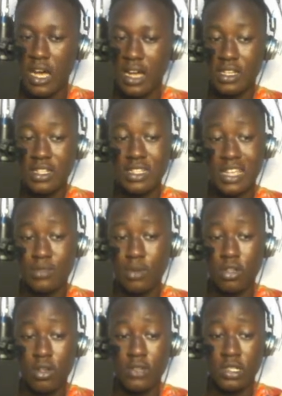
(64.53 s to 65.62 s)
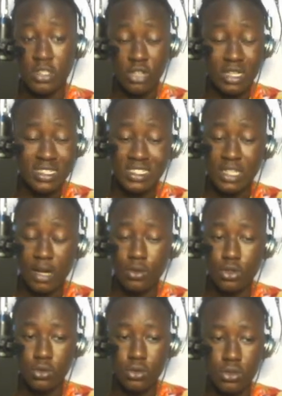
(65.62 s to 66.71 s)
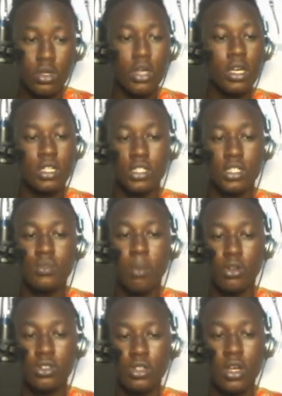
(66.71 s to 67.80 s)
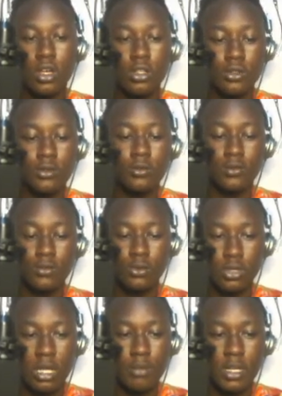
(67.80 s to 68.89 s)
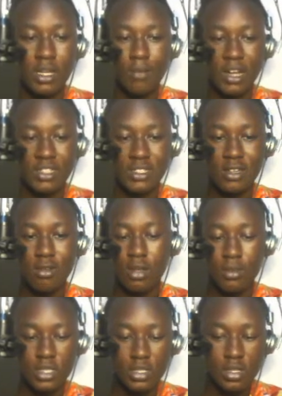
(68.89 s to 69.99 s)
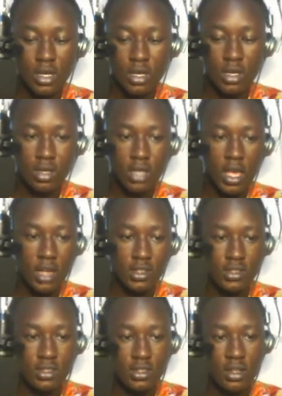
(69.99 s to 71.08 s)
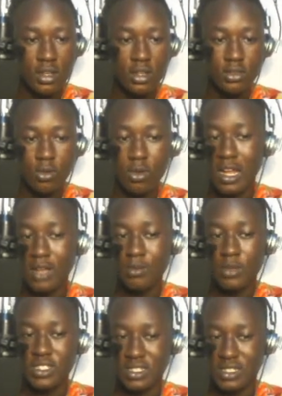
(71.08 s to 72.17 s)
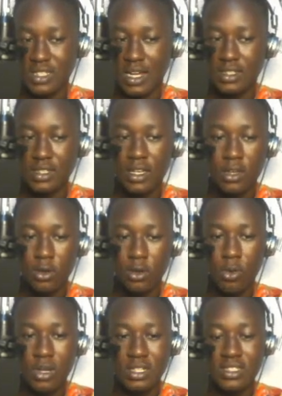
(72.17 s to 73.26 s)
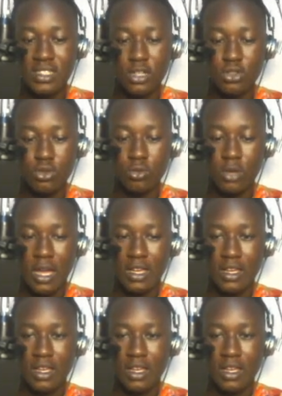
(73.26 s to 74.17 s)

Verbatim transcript: and that's because of the strategy that we use in this bot. So should there be a martingale limit? Yes. So what that means is that, you know, when it gets to like